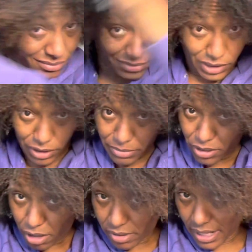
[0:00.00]
So I'm just
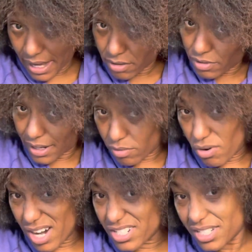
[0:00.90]
combing it out so I can
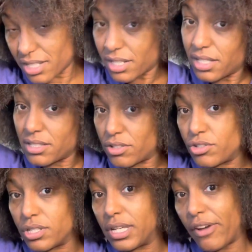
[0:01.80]
wash it, because you
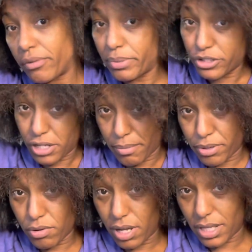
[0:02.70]
should never put
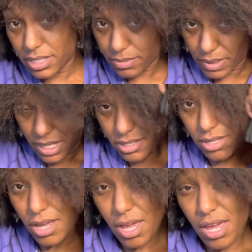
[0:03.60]
shampoo on this because
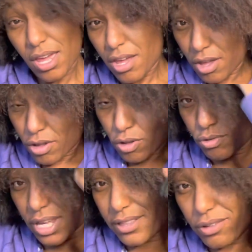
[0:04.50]
you
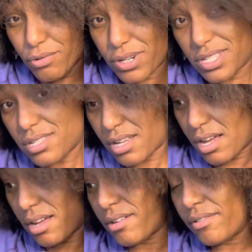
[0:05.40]
take the risk
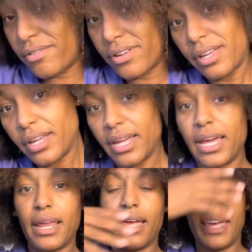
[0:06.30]
of
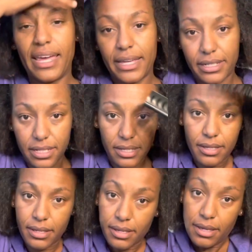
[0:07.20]
getting it
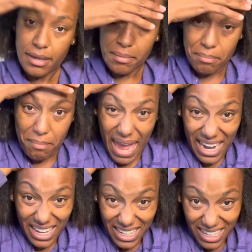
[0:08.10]

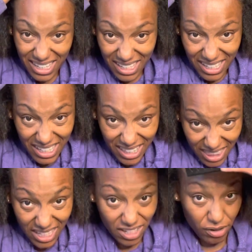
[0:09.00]
matted and
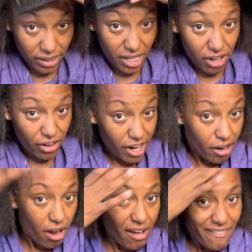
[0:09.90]
then you have to cut all your
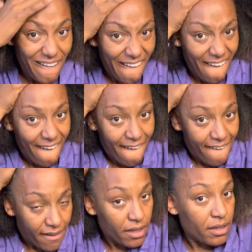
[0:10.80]
hair off.
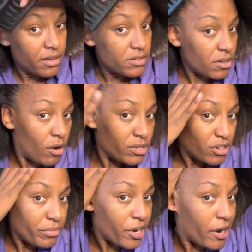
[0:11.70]
So always
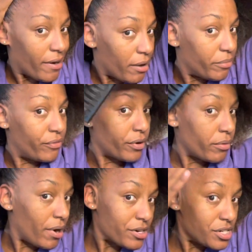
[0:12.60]
comb your hair out before you
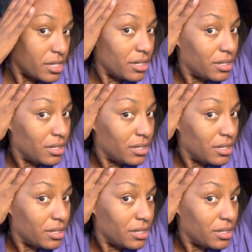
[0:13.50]
wash it,